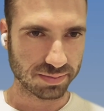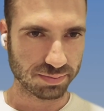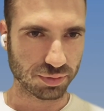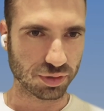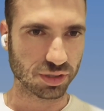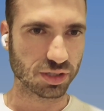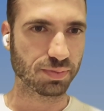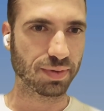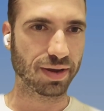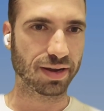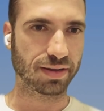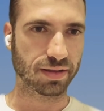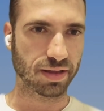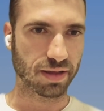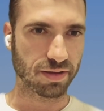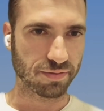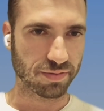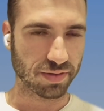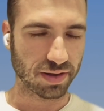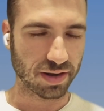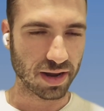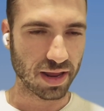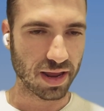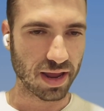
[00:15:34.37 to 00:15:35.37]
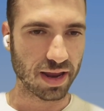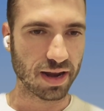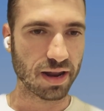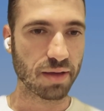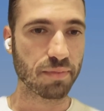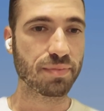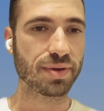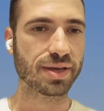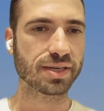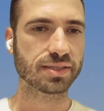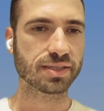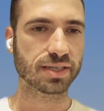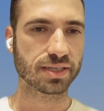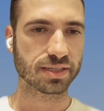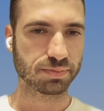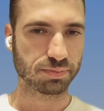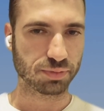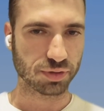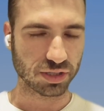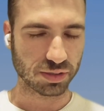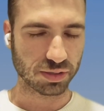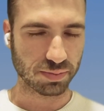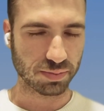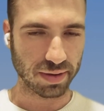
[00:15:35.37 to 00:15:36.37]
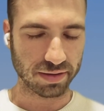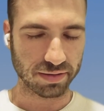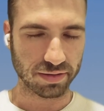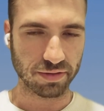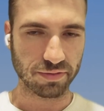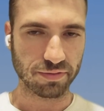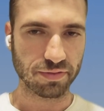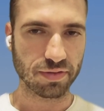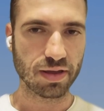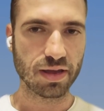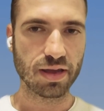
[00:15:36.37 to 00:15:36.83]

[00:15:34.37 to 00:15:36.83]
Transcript: perspective and a business perspective.